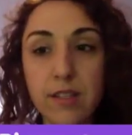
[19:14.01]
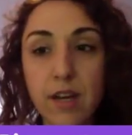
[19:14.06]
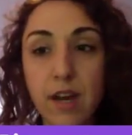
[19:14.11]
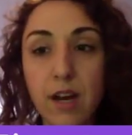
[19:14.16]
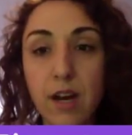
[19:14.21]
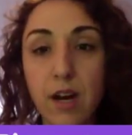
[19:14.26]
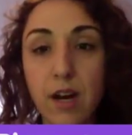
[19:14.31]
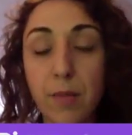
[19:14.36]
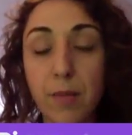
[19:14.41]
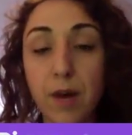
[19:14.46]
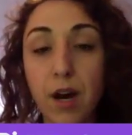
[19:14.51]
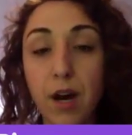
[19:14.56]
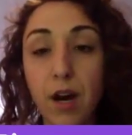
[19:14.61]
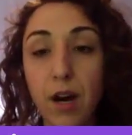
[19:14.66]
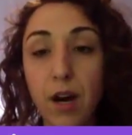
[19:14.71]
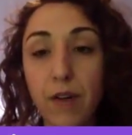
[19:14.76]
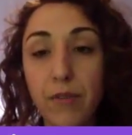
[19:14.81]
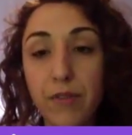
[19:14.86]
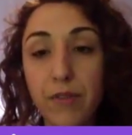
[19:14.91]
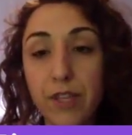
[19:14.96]

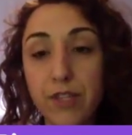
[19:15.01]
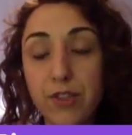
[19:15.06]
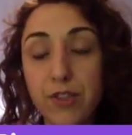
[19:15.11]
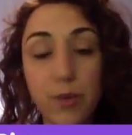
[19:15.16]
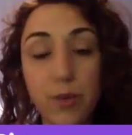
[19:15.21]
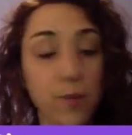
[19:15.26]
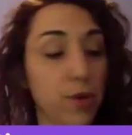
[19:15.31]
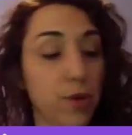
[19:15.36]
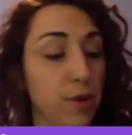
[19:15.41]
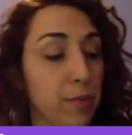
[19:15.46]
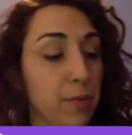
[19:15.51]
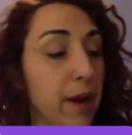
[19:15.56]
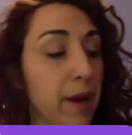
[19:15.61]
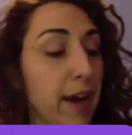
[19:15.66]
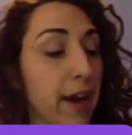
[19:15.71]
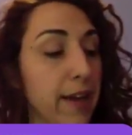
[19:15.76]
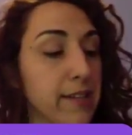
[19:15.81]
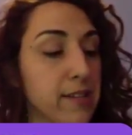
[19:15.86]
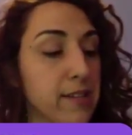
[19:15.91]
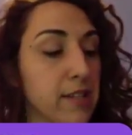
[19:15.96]
of this new moon in
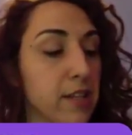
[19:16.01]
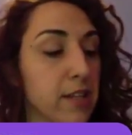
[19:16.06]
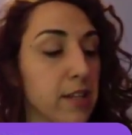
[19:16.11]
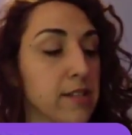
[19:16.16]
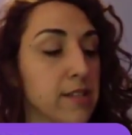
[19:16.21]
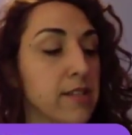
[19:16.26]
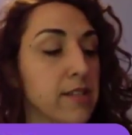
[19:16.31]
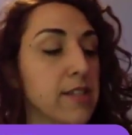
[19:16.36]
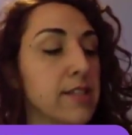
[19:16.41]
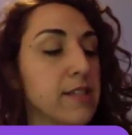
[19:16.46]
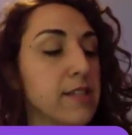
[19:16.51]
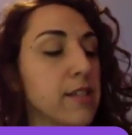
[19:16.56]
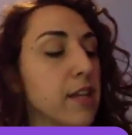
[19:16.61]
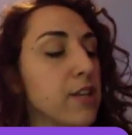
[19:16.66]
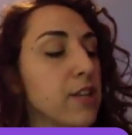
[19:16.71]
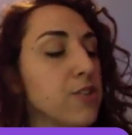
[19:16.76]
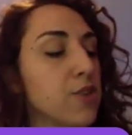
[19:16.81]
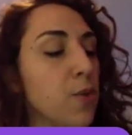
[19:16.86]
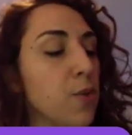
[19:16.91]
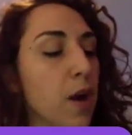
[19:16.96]
Pisces, the
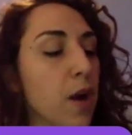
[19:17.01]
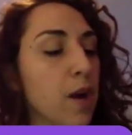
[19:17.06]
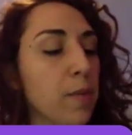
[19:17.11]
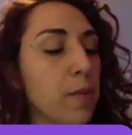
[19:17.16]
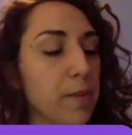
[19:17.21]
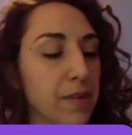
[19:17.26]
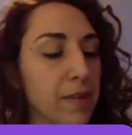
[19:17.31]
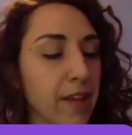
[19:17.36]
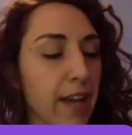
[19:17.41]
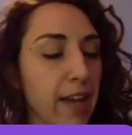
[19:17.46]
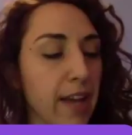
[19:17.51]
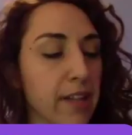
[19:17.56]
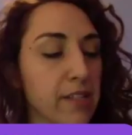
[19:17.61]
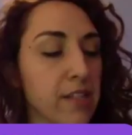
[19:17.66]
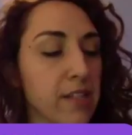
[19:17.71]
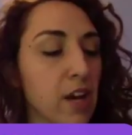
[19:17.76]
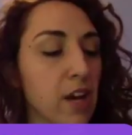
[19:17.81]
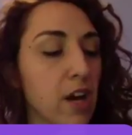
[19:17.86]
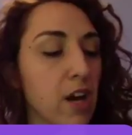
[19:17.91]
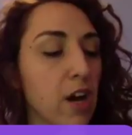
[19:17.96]
seeds you want to
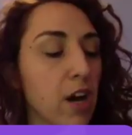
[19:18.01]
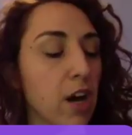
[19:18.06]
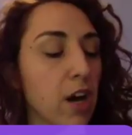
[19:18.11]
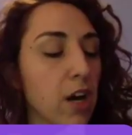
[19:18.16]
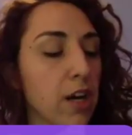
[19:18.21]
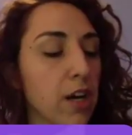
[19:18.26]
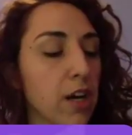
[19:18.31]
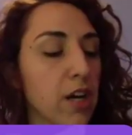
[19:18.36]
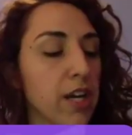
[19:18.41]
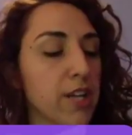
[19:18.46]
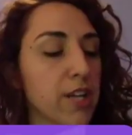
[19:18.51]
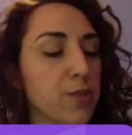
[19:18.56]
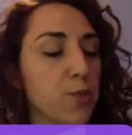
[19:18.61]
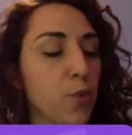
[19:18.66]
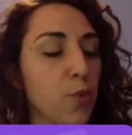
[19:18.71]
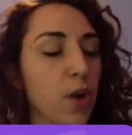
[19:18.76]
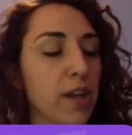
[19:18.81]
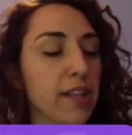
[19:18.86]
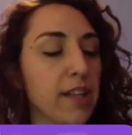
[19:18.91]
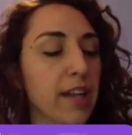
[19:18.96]
plant is
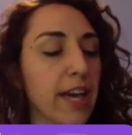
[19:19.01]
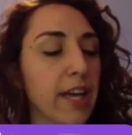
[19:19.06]
what